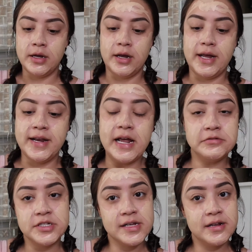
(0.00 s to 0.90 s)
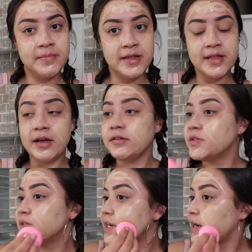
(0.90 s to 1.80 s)
And now I'm just gonna blend that
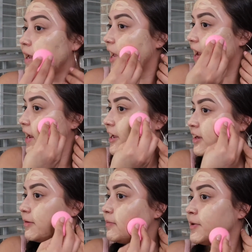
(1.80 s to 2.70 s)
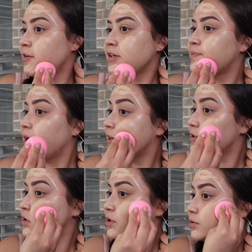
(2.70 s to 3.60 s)
using a beauty sponge.